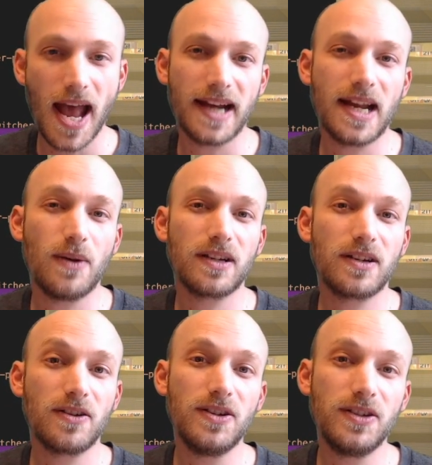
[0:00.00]
and I would
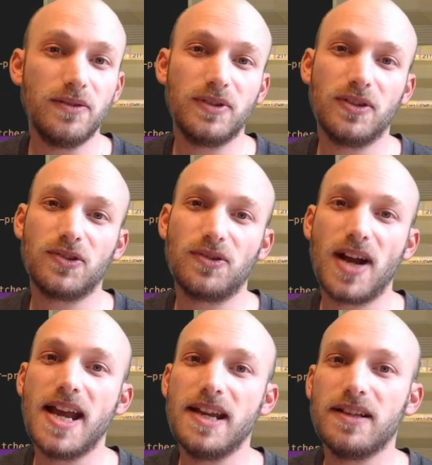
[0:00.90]
encourage you to
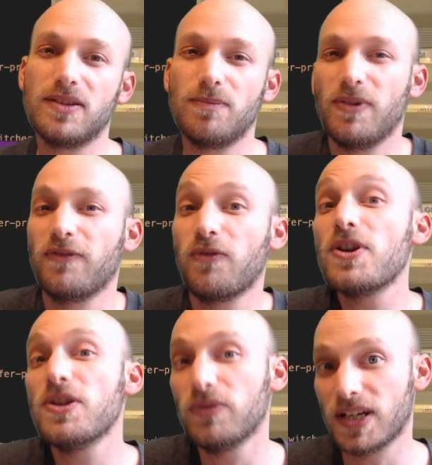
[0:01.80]
try to, before
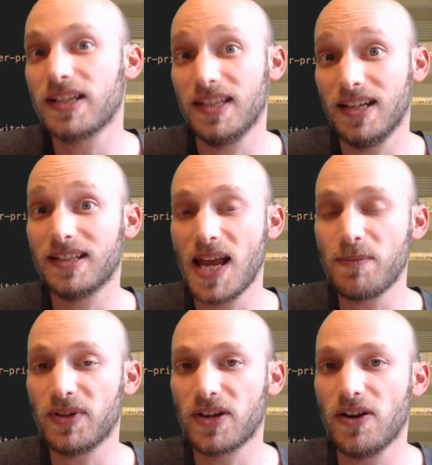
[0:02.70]
you look at the
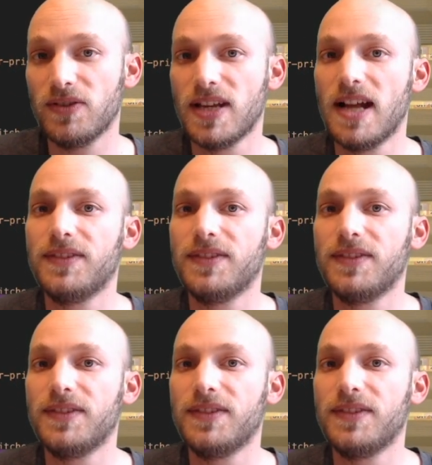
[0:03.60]
example code,